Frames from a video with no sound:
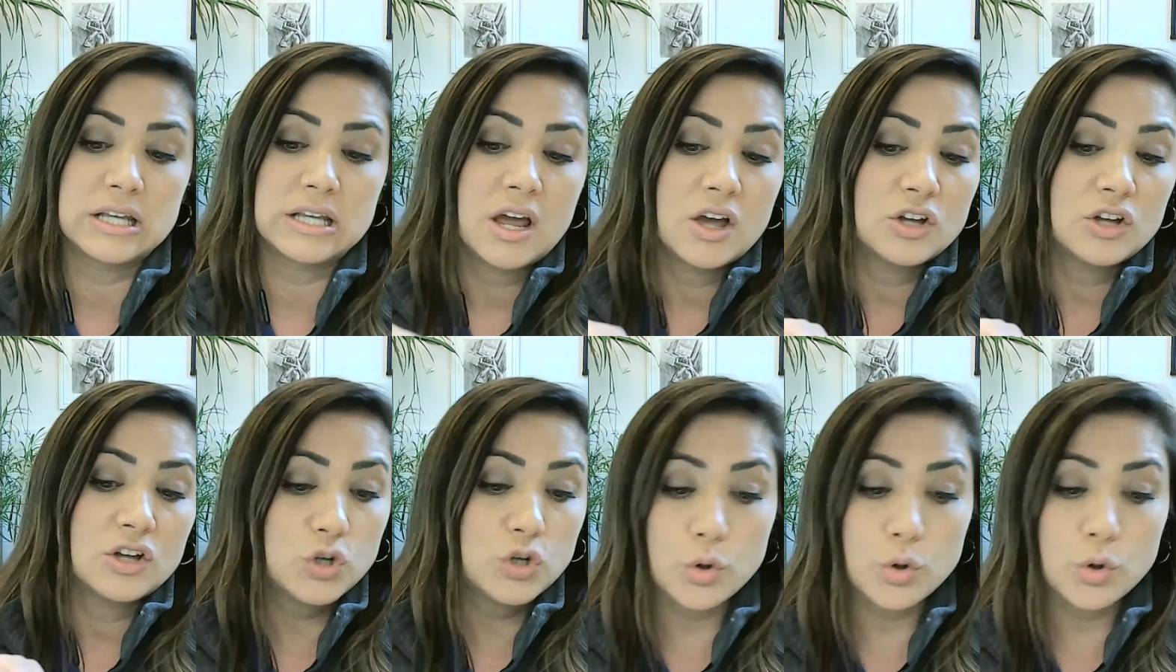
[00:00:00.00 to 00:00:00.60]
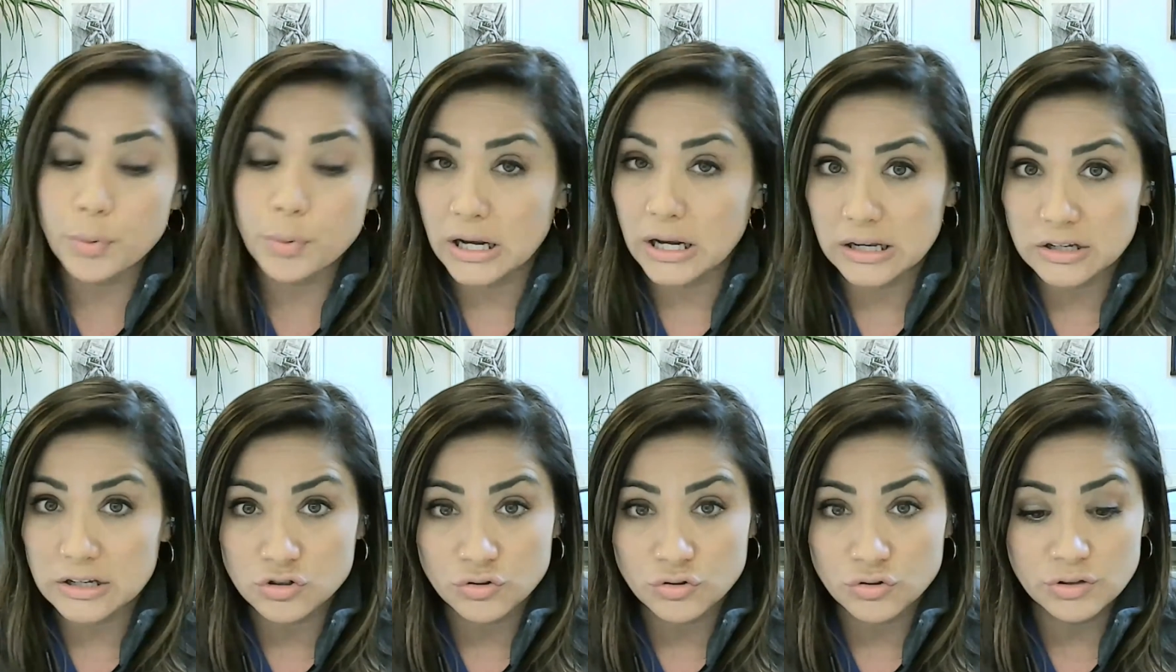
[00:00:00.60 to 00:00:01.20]
2 brain
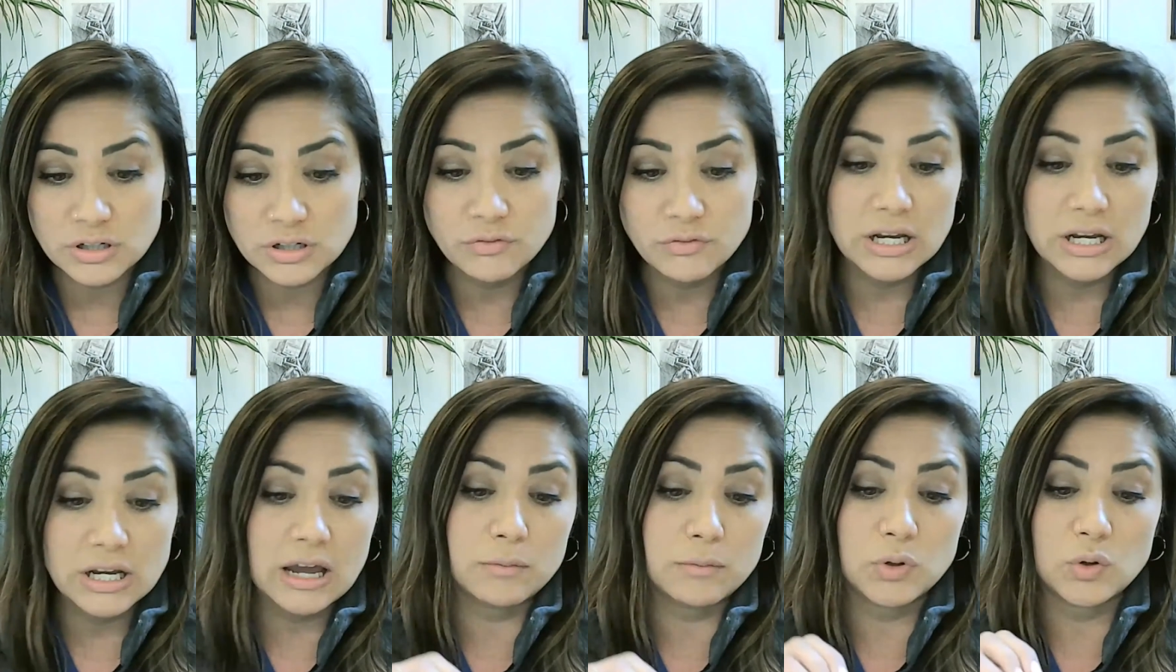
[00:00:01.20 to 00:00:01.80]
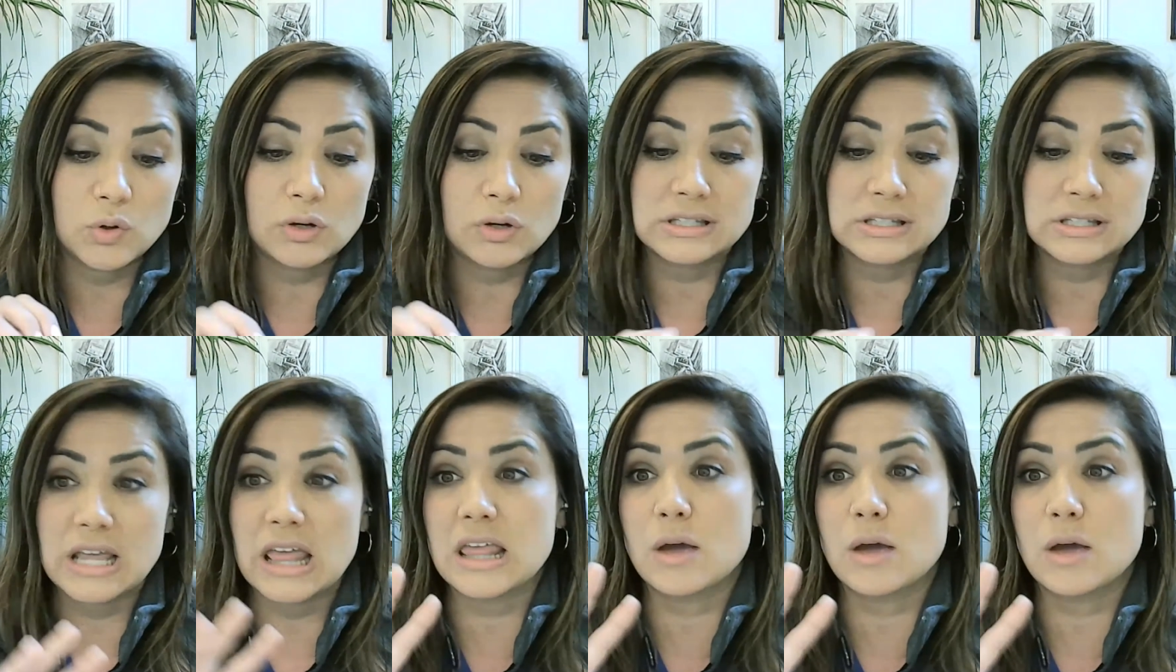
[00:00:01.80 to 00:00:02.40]
injury rehab units, and
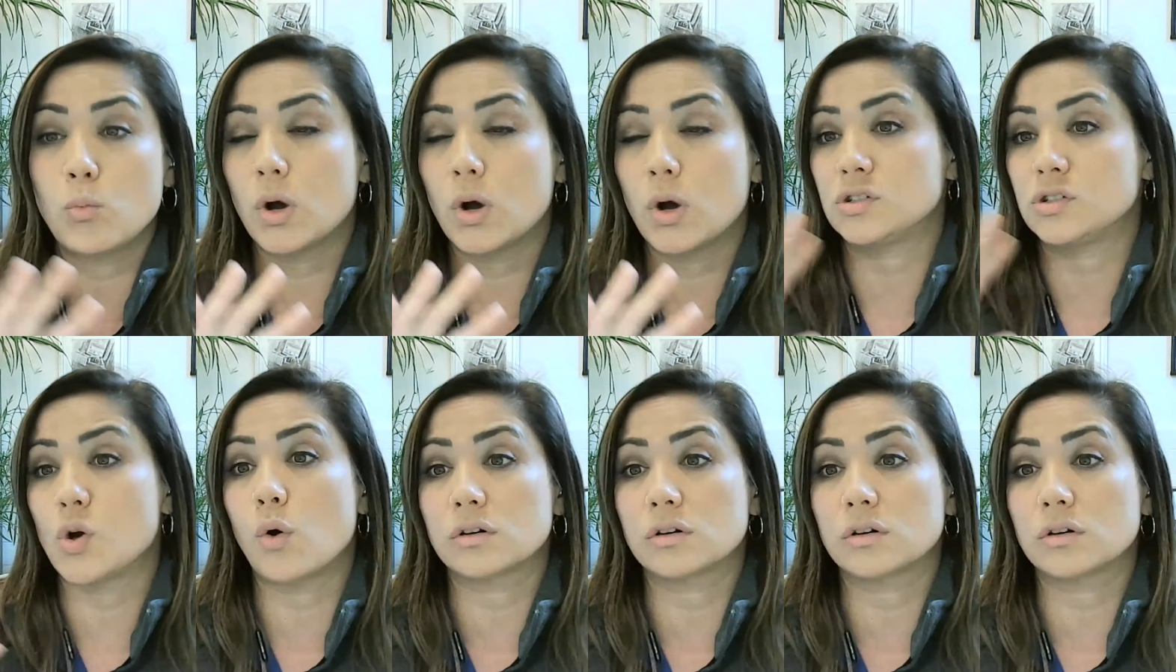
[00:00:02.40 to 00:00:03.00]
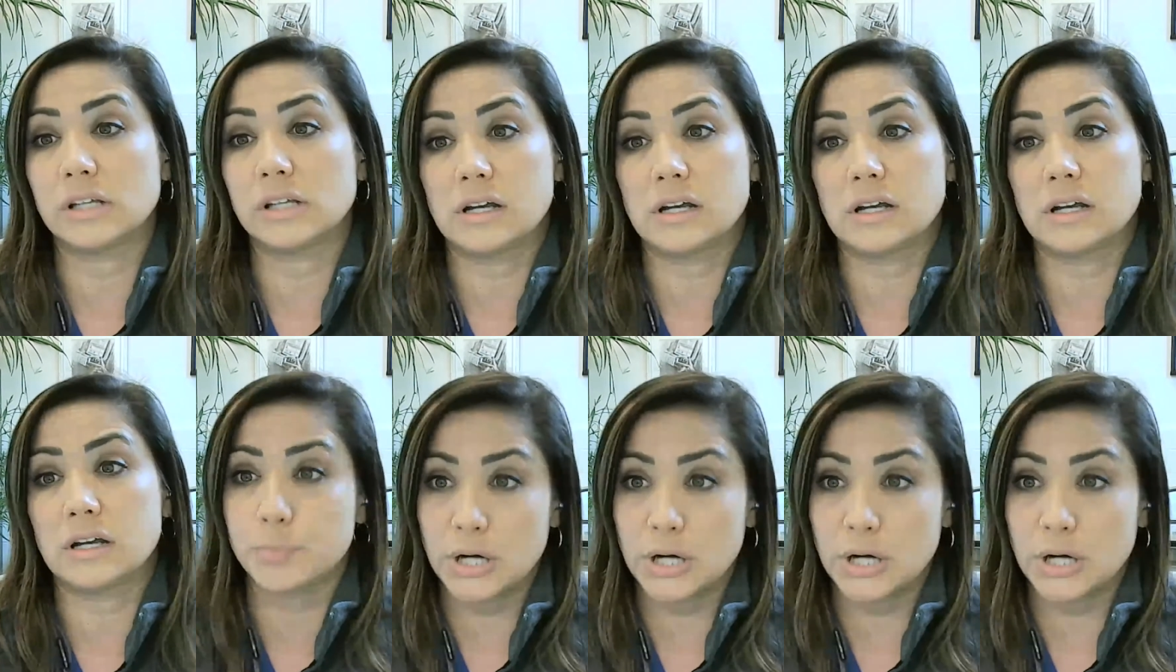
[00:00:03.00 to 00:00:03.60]
then 1 totally
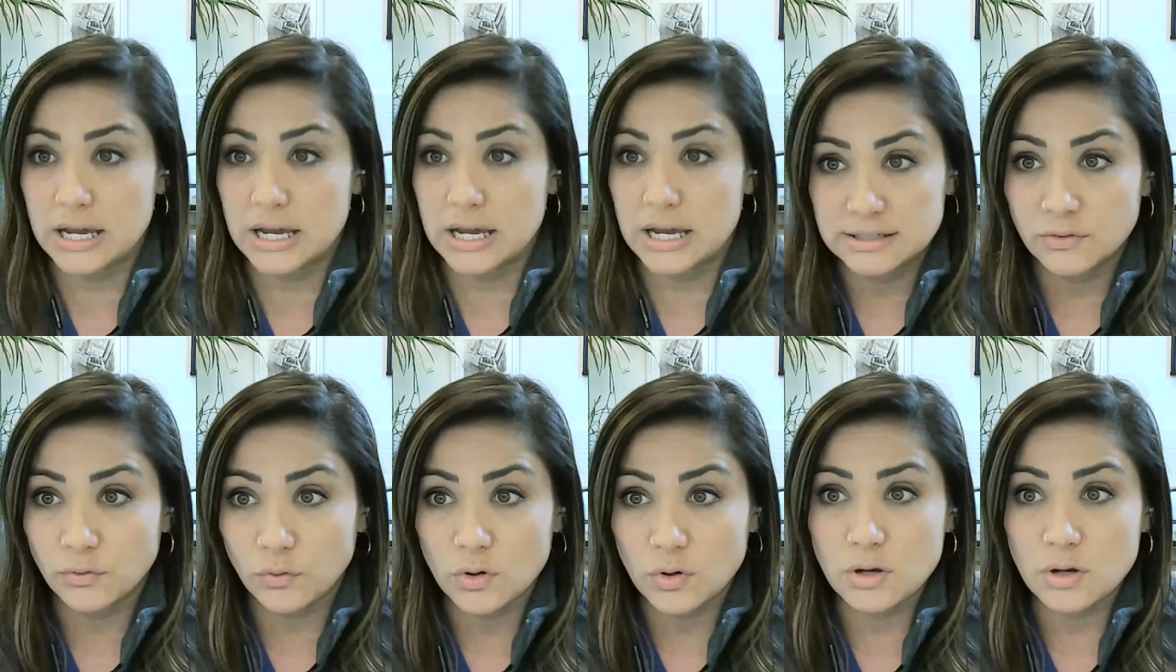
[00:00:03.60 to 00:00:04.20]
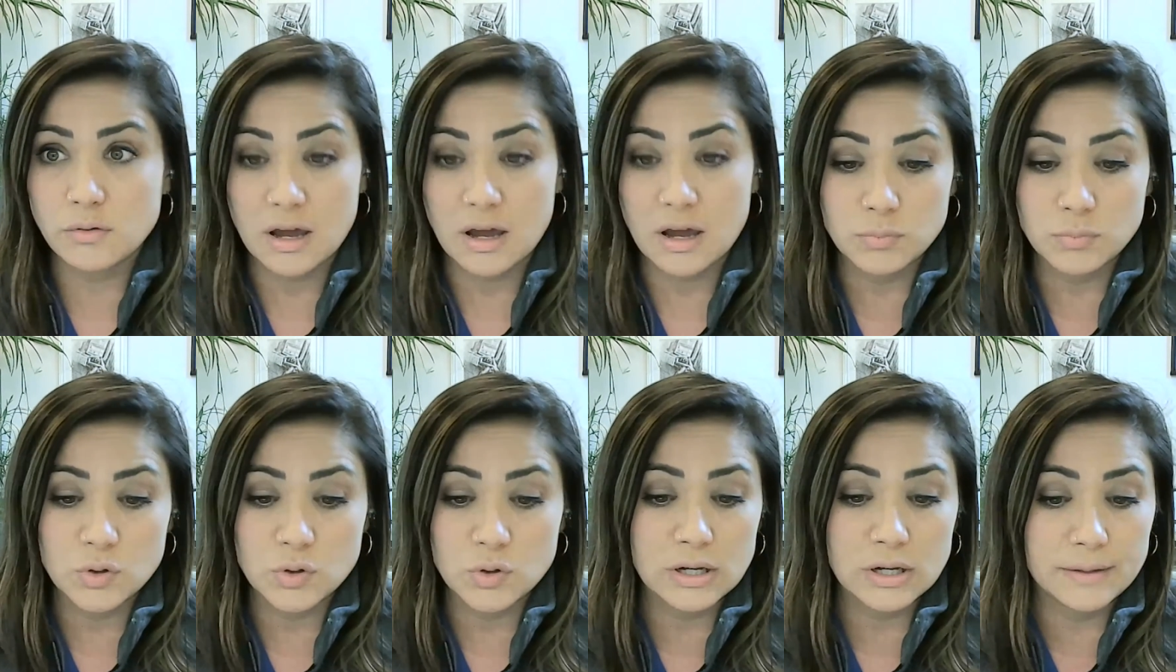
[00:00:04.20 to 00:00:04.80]
comprehensive rehab
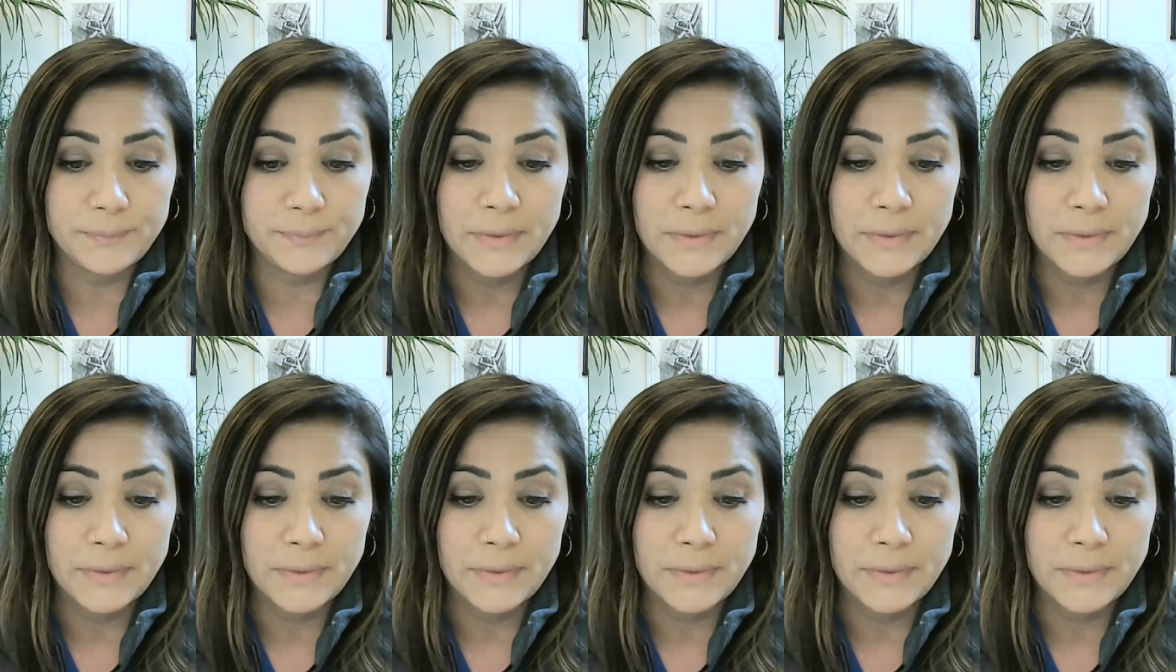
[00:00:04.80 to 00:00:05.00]
unit,